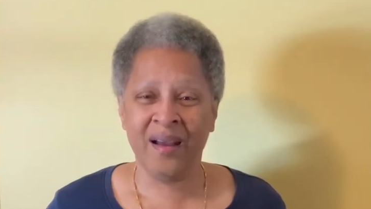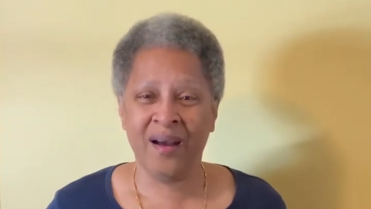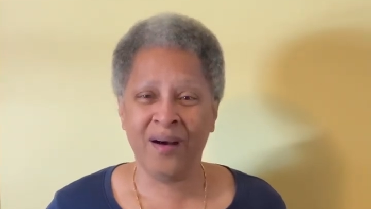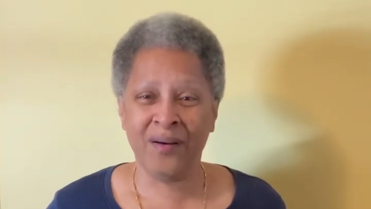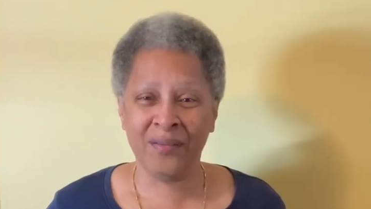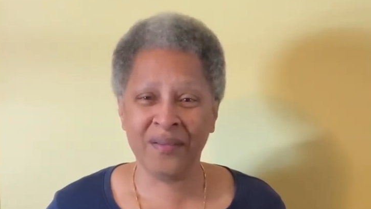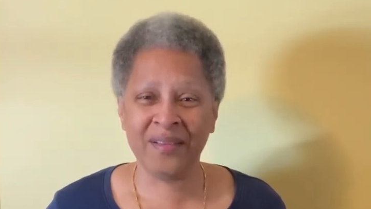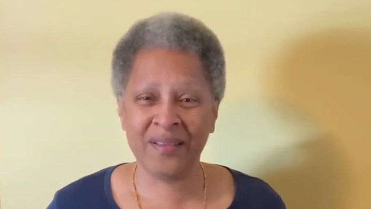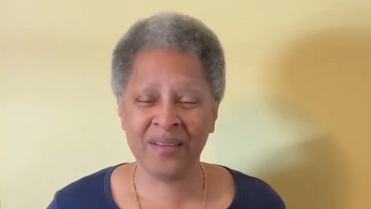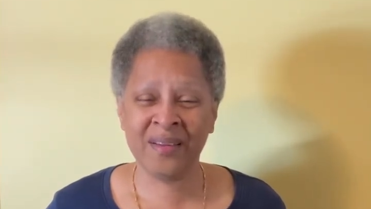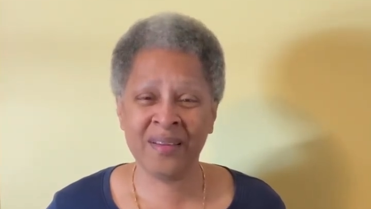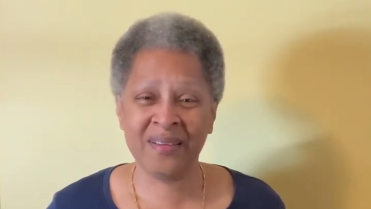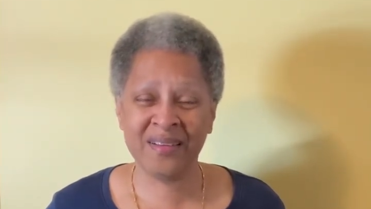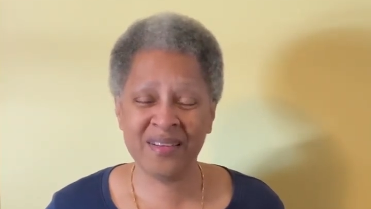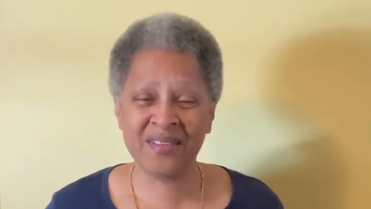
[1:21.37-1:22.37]
Only the
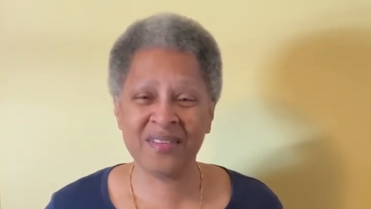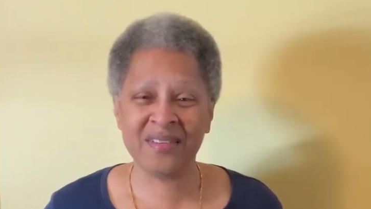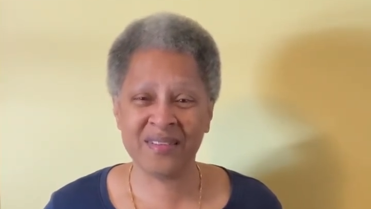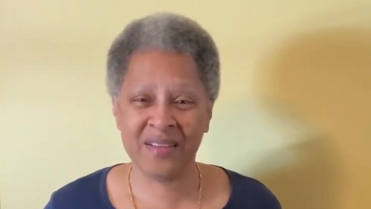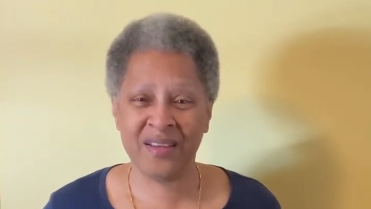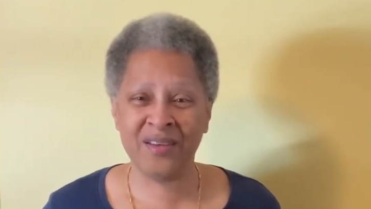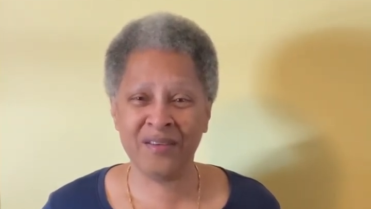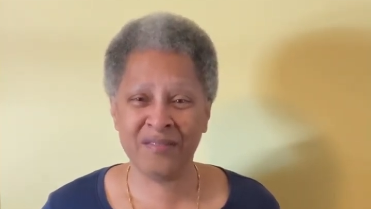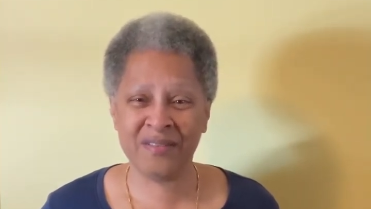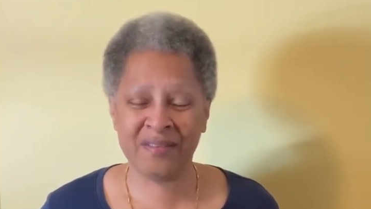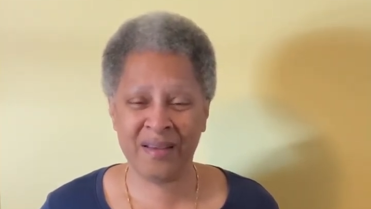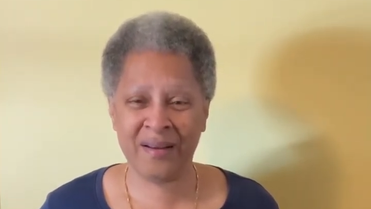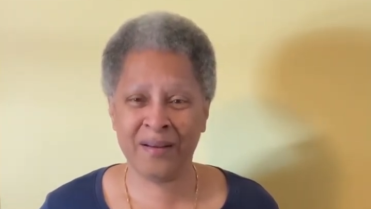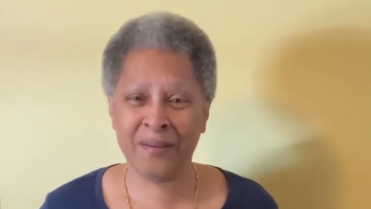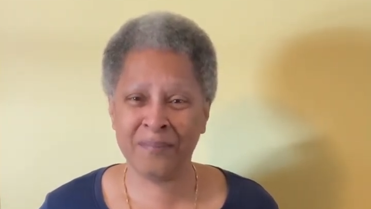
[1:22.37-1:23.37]
conditions that you've
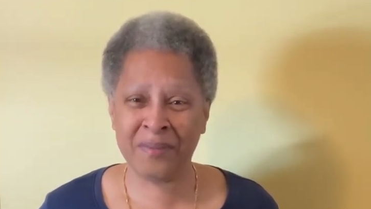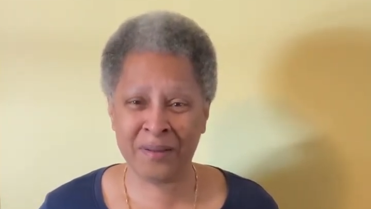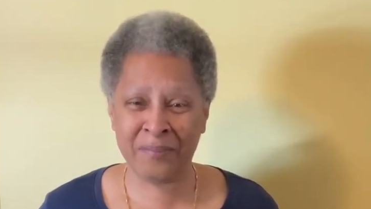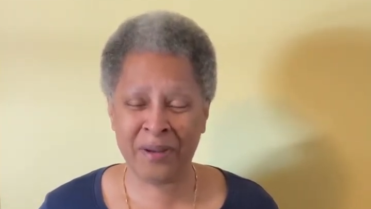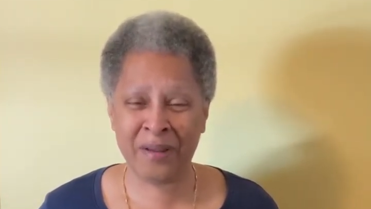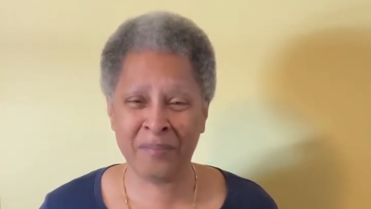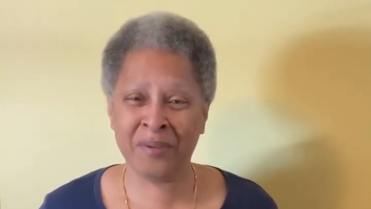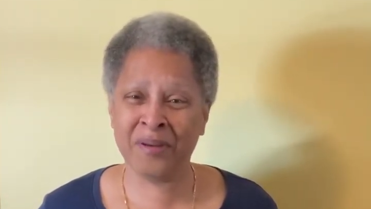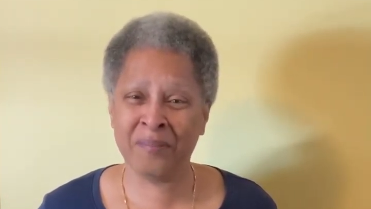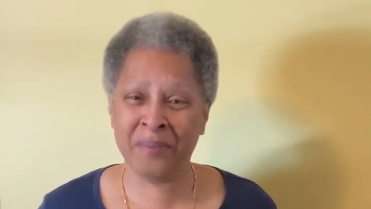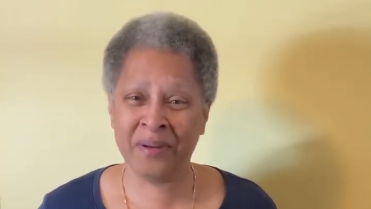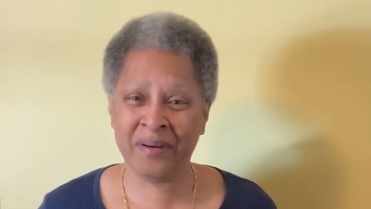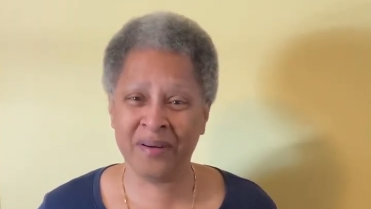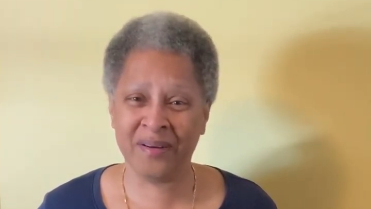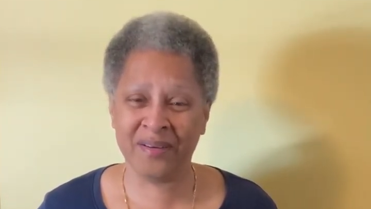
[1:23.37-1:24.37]
set up that might be a
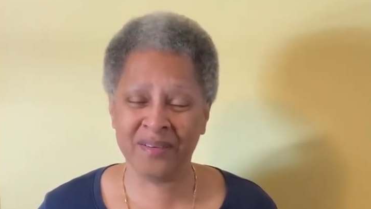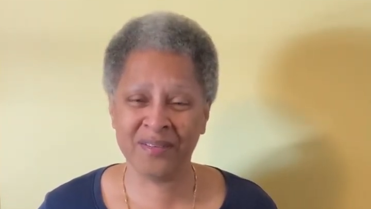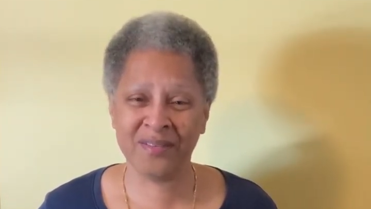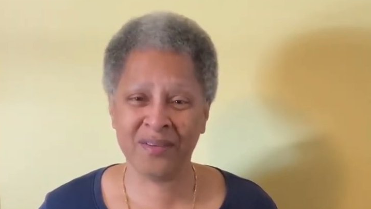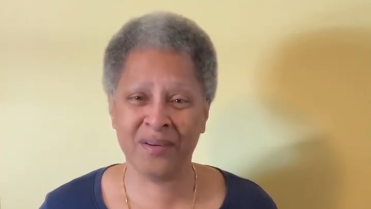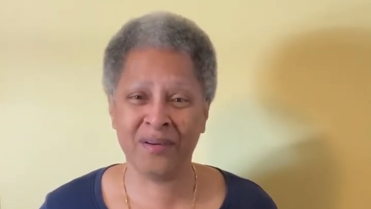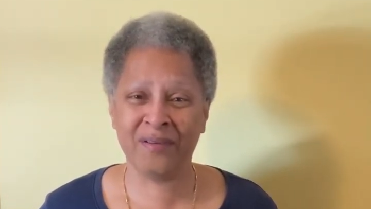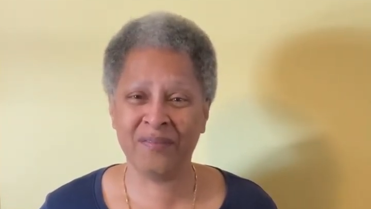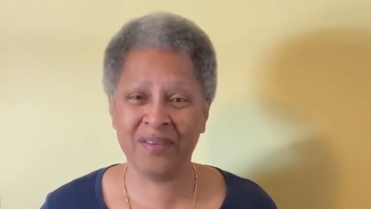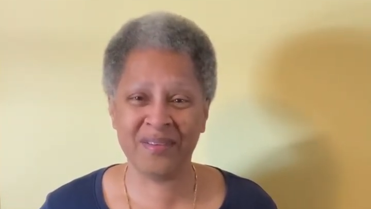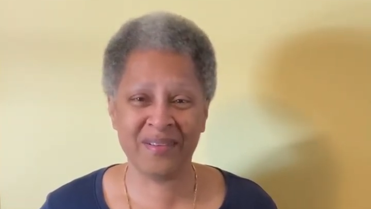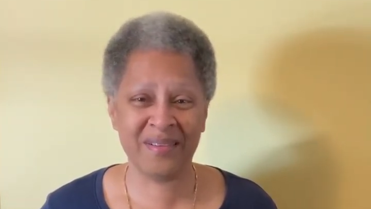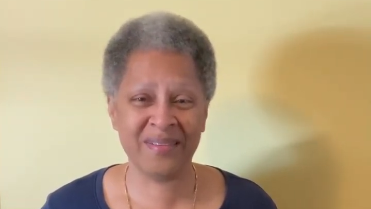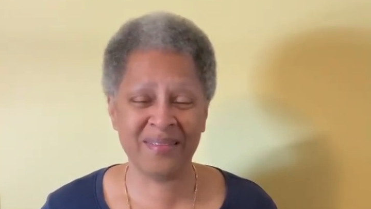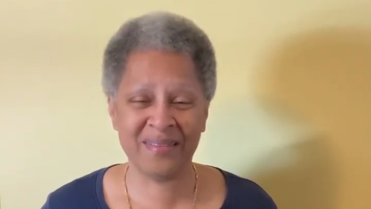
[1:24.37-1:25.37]
barrier. So if you
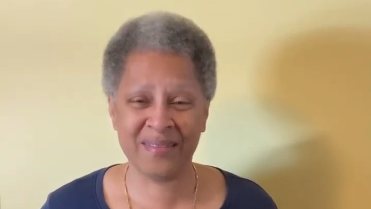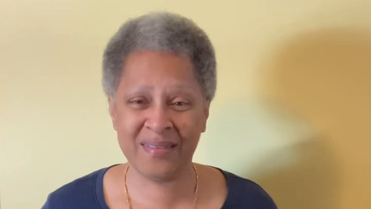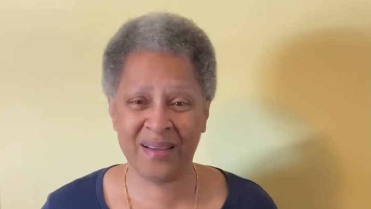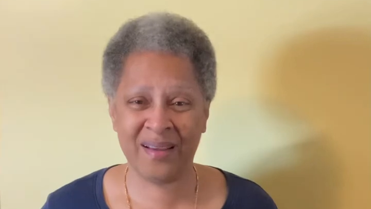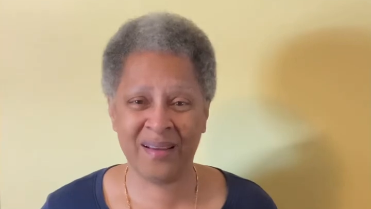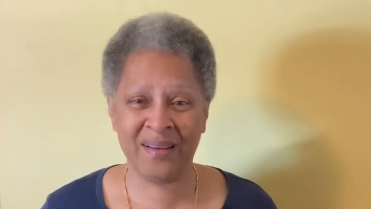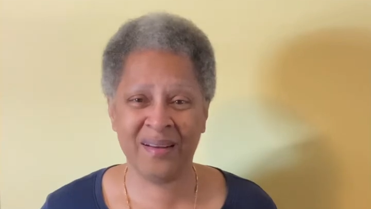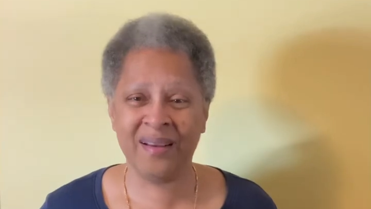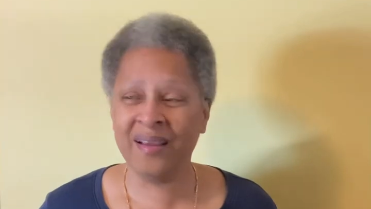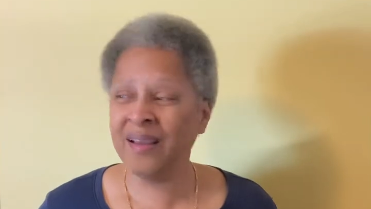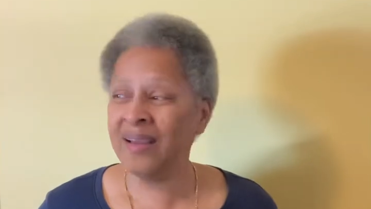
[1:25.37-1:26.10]
just decide